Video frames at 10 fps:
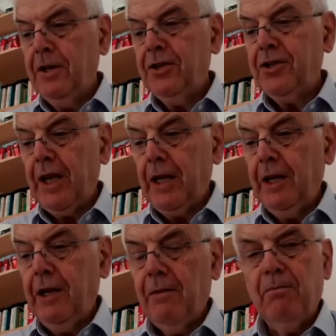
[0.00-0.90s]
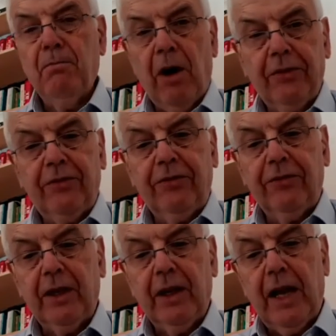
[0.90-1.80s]
Sin
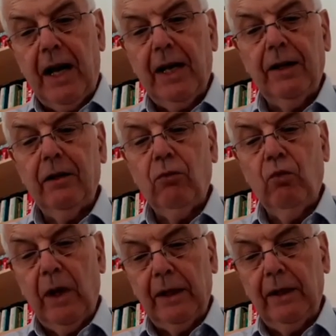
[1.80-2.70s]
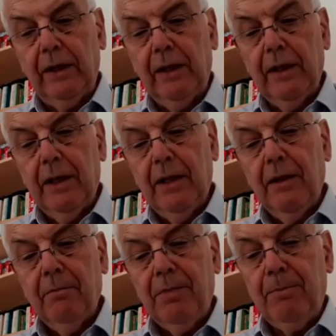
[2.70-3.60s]
must and will
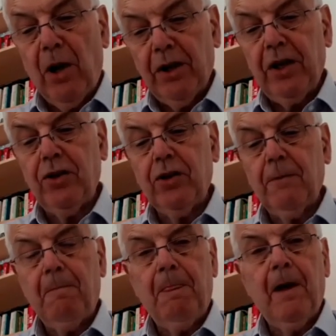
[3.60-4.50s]
be punished,